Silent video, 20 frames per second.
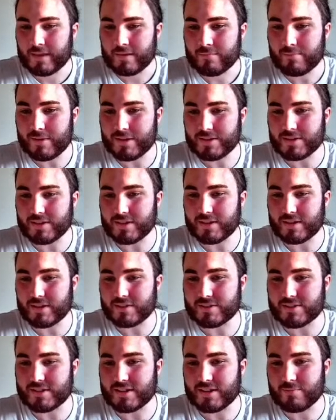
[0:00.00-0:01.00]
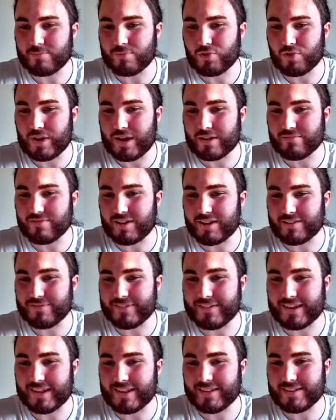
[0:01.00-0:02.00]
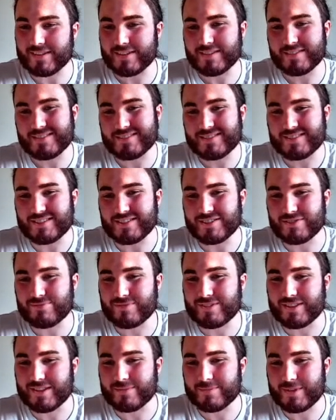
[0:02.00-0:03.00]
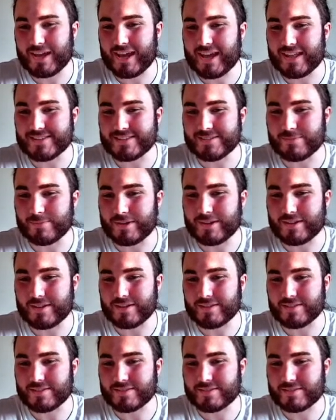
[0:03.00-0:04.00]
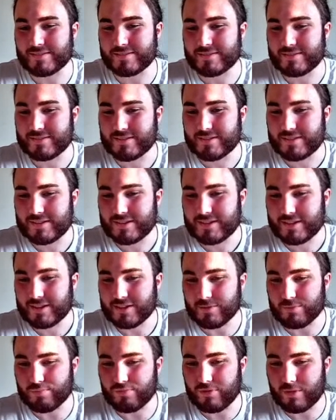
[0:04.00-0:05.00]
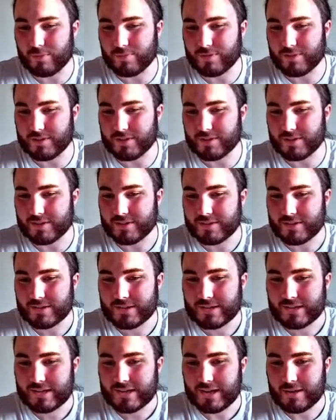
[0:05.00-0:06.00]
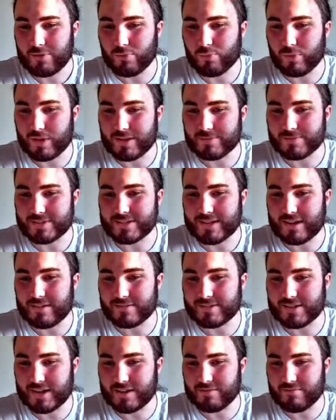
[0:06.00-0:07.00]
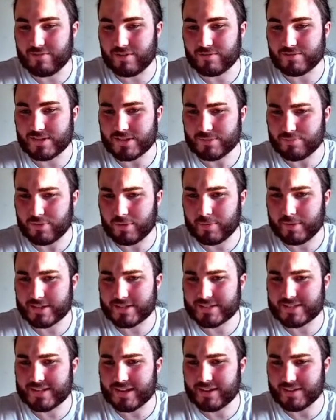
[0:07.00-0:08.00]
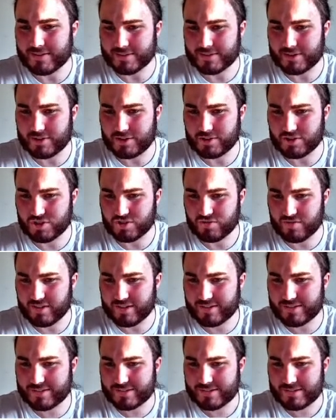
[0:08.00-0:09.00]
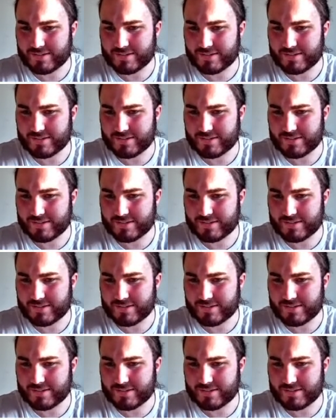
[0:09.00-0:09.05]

Makes you think, doesn't it? But I'd rather Fernandez. You know, it's one of them that heads them in, and he'll probably. I mean, Williams out. Danny Rose is probably extend his contract.